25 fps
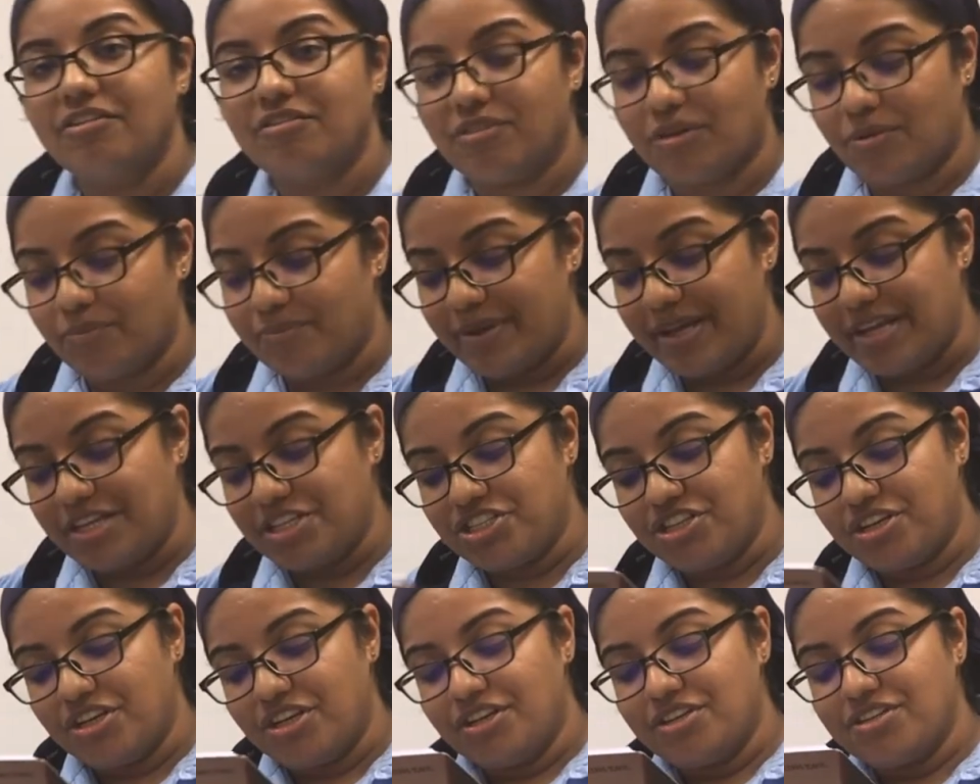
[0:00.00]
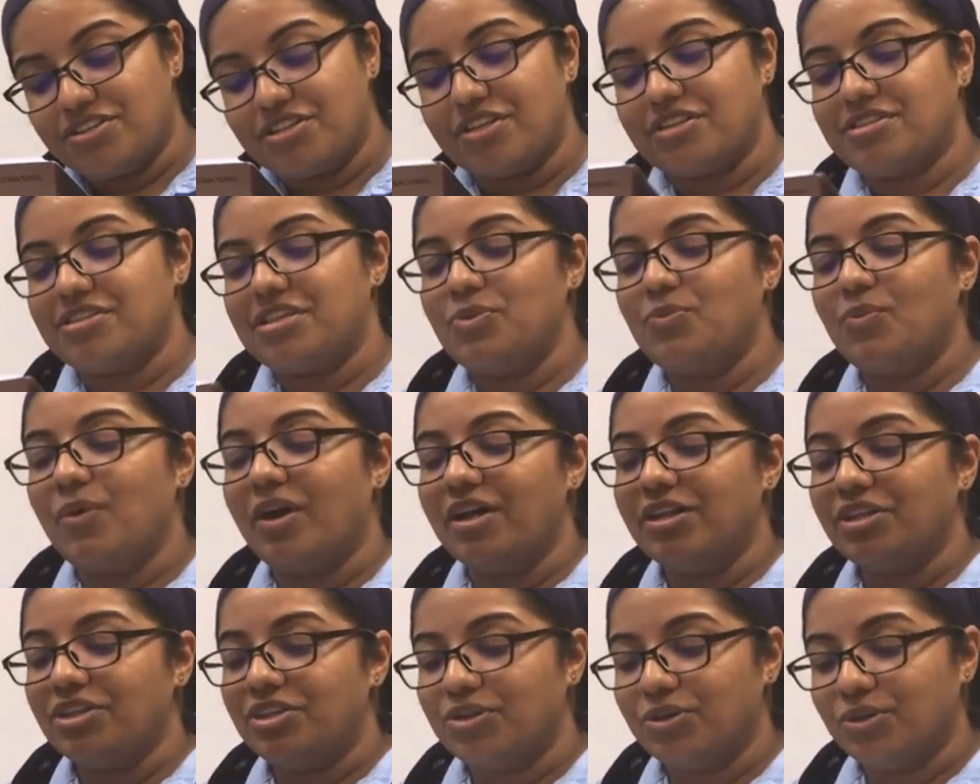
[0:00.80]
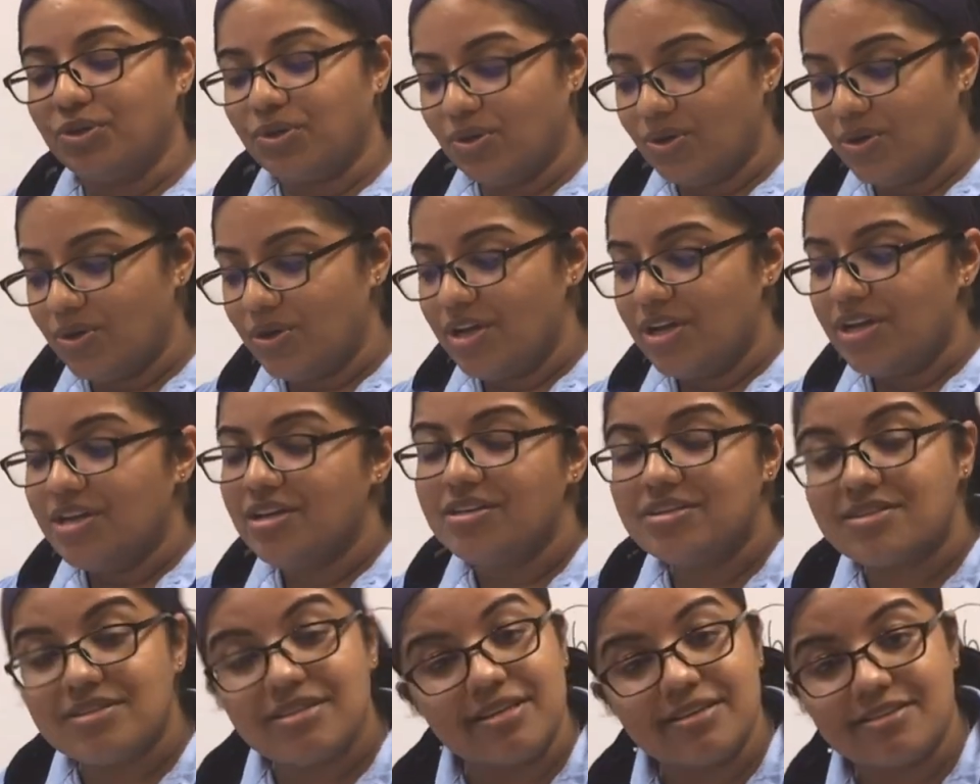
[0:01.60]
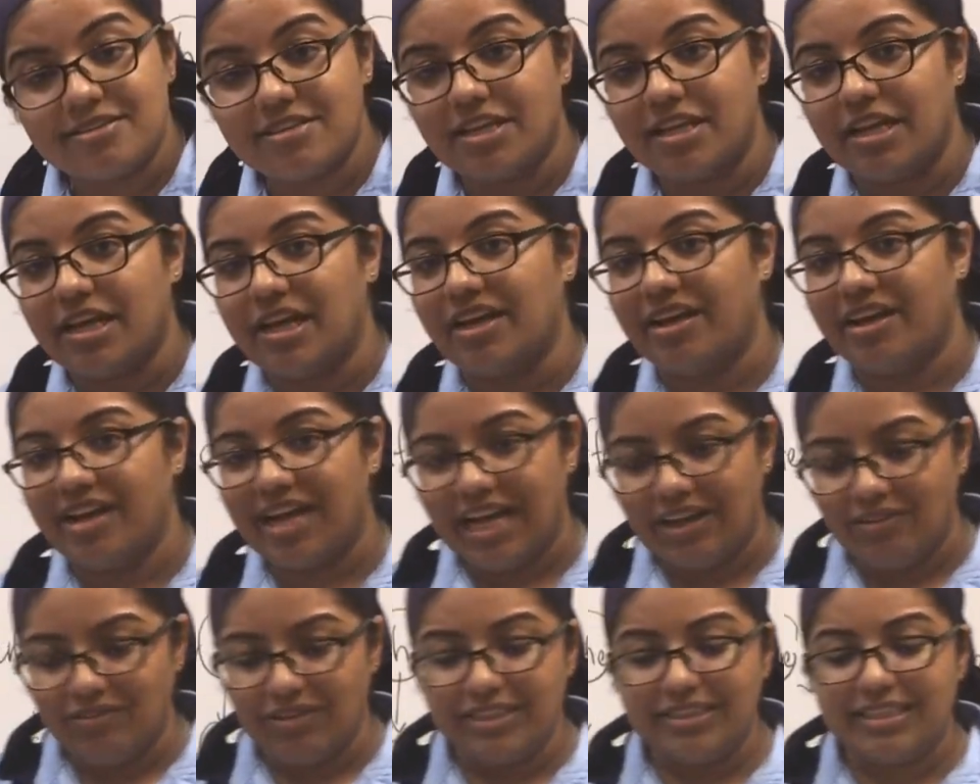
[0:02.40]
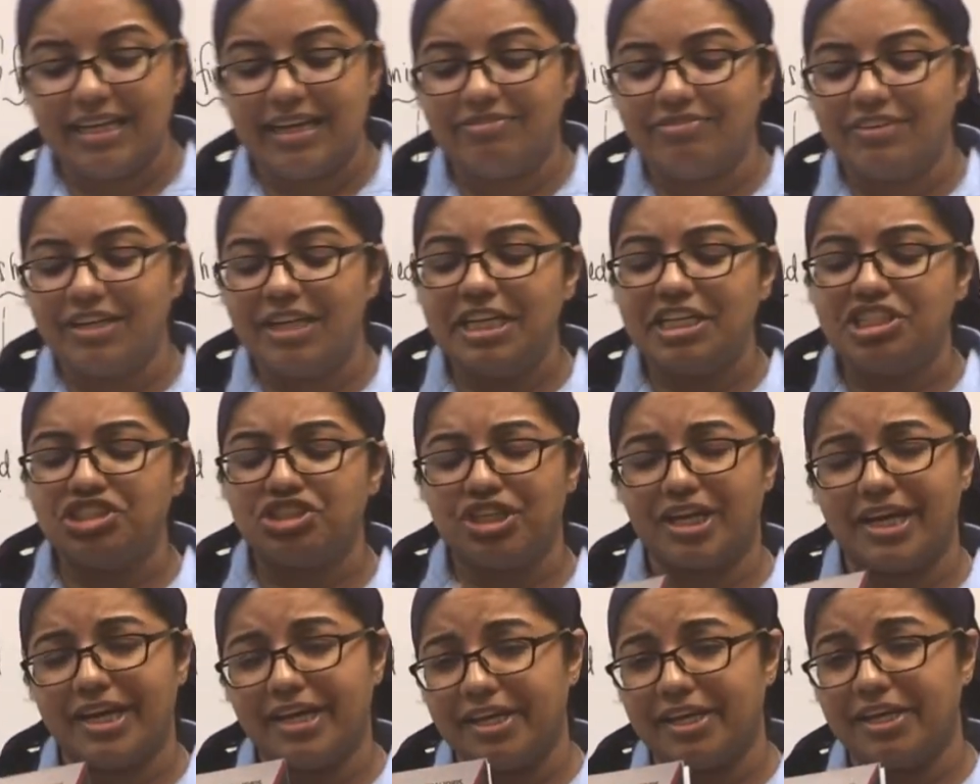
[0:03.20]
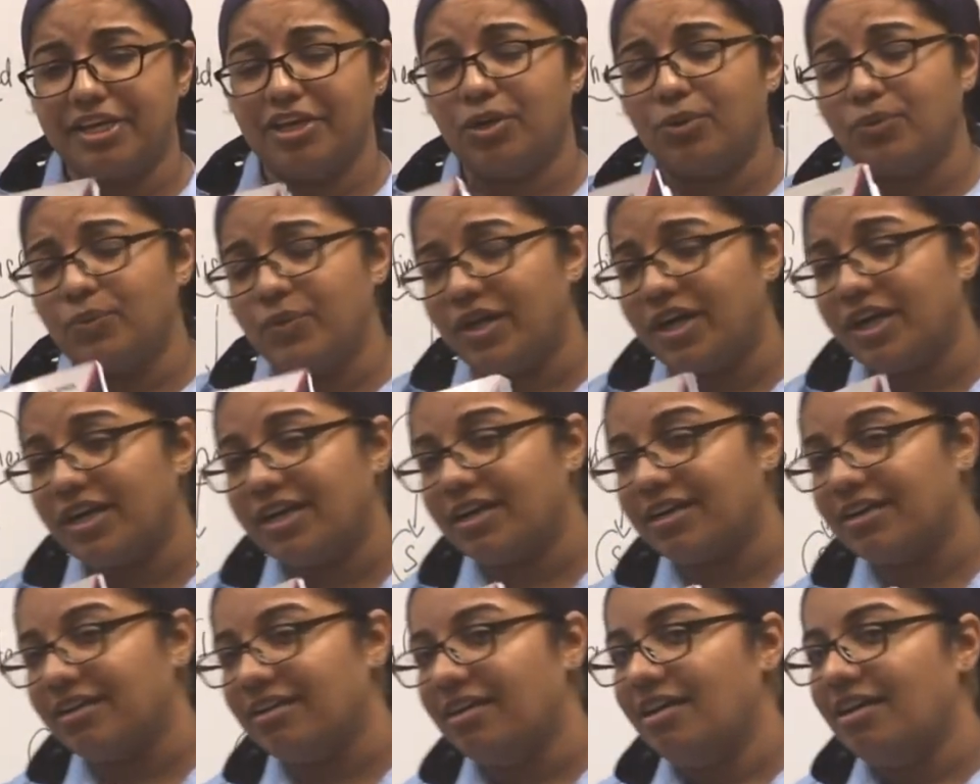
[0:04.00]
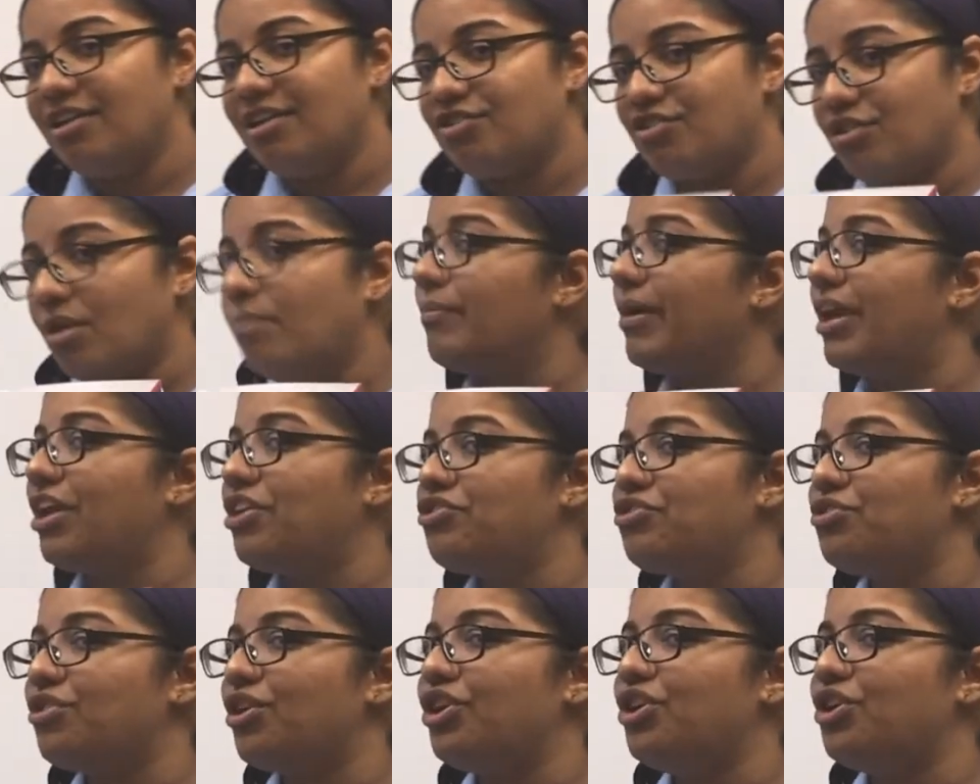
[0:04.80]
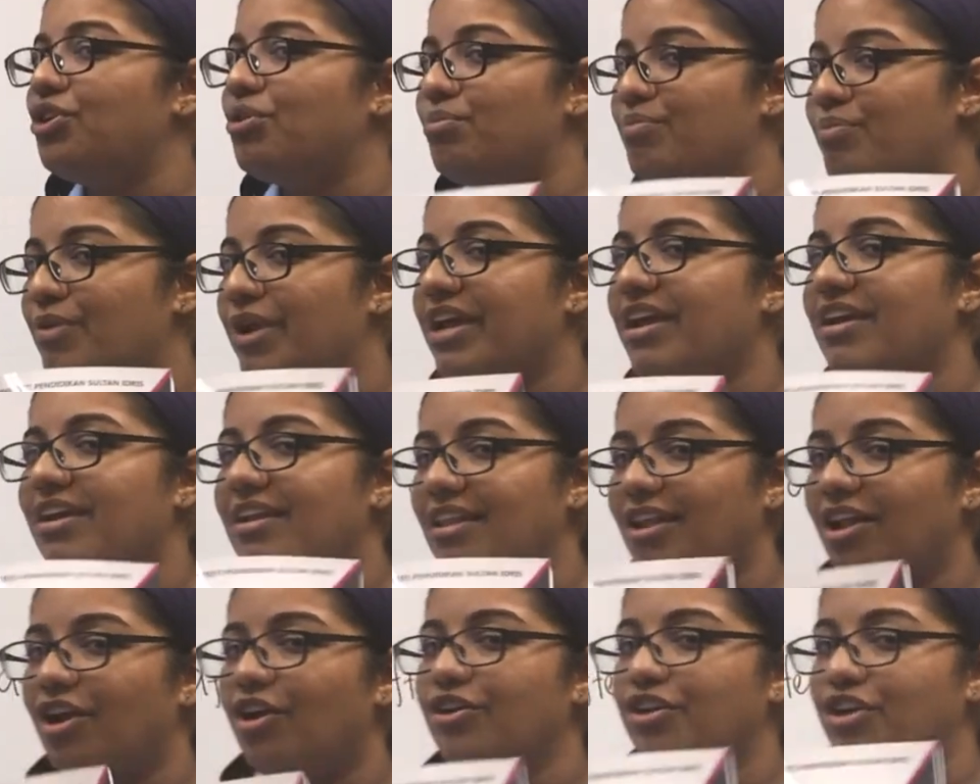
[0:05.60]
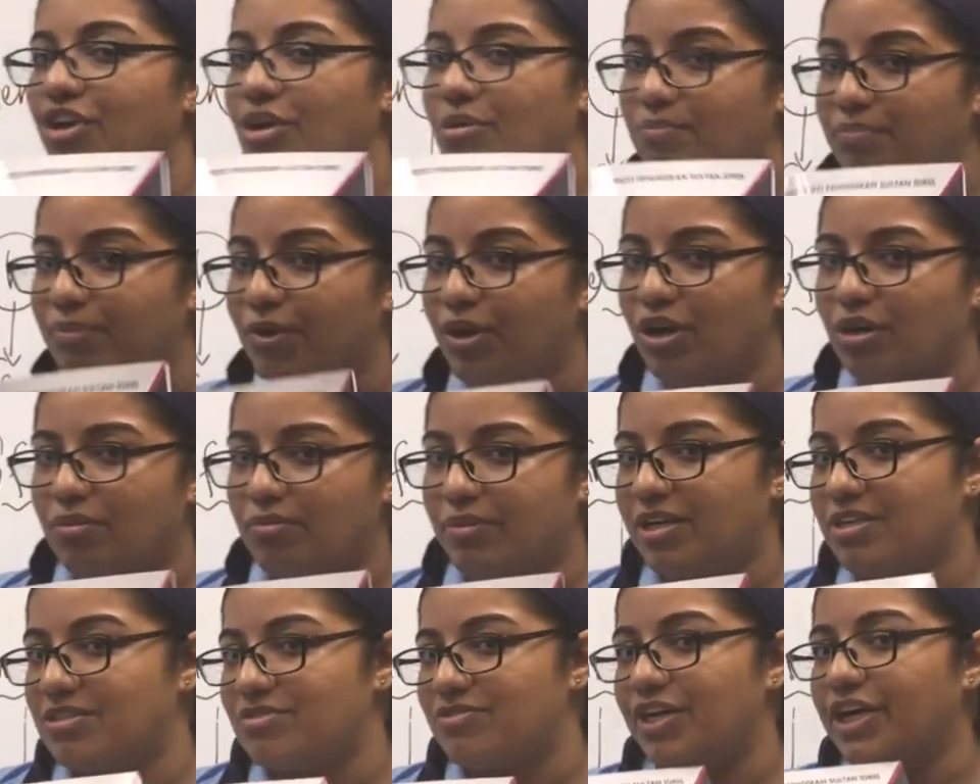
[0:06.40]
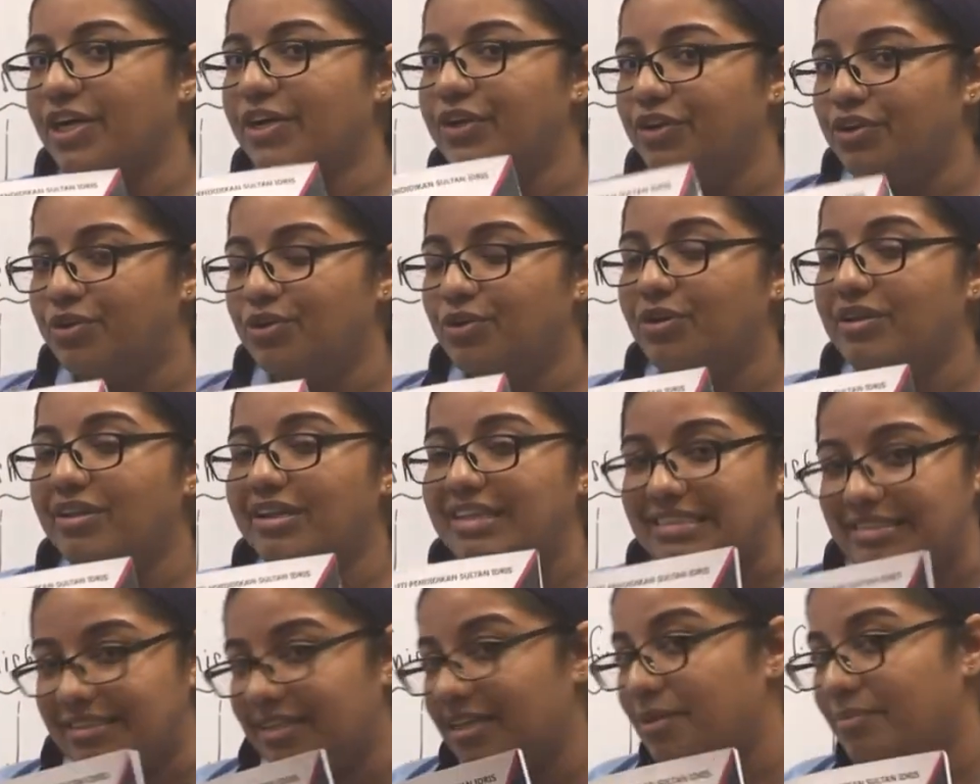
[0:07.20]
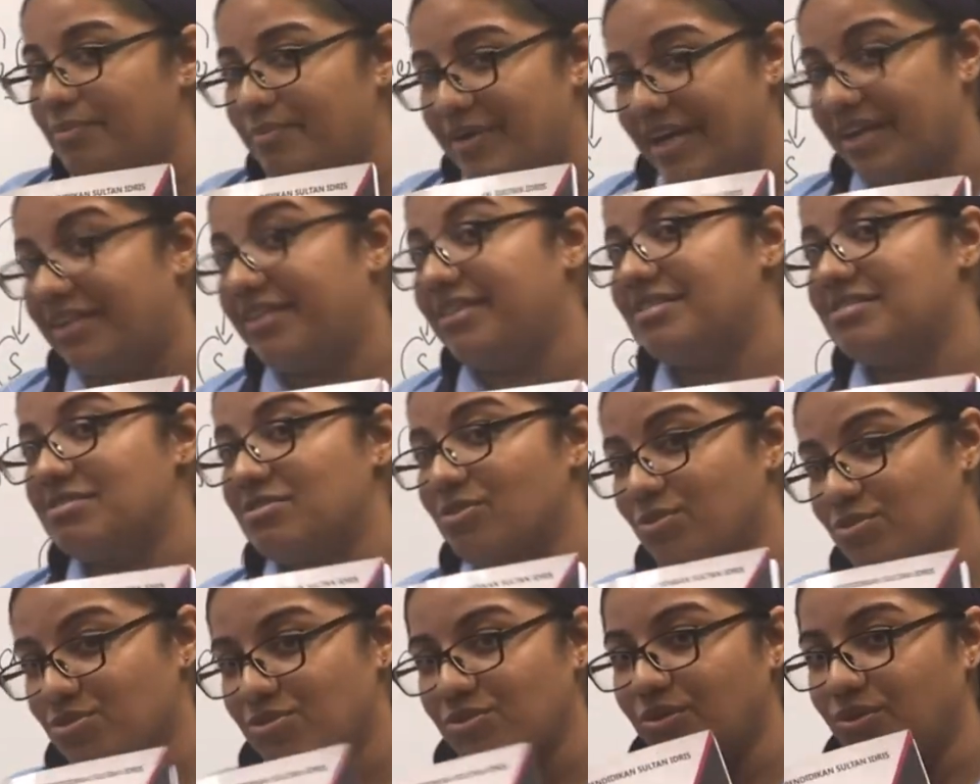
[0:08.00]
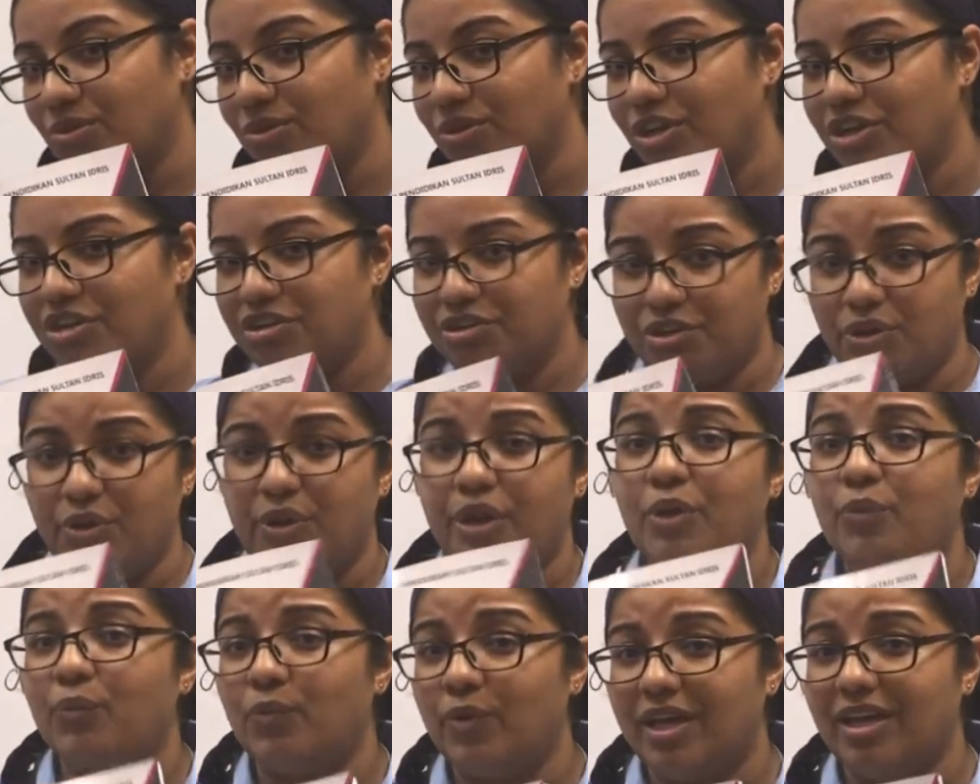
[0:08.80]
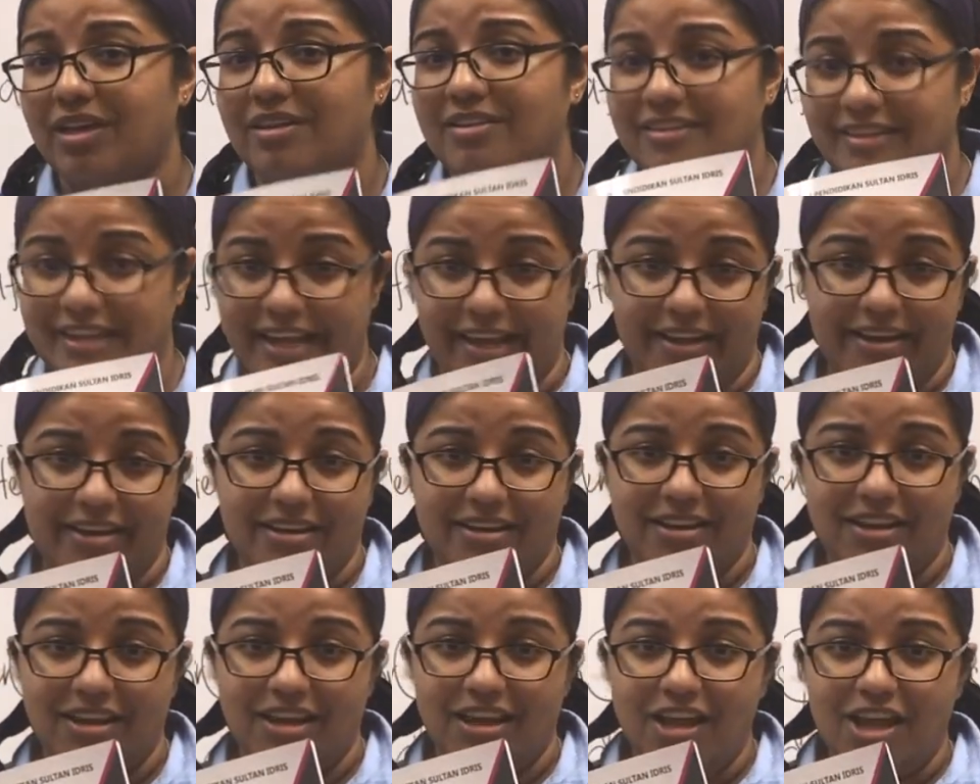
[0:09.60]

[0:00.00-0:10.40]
From page 61 to 69. I will definitely check your work. So make sure you bring along your book, because we're going to do listening practice also during week 10.